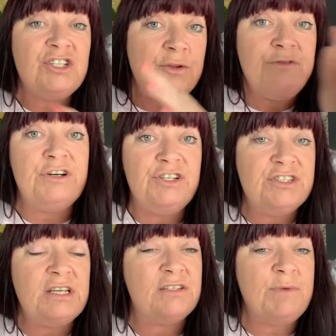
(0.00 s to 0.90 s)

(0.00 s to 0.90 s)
a quarter.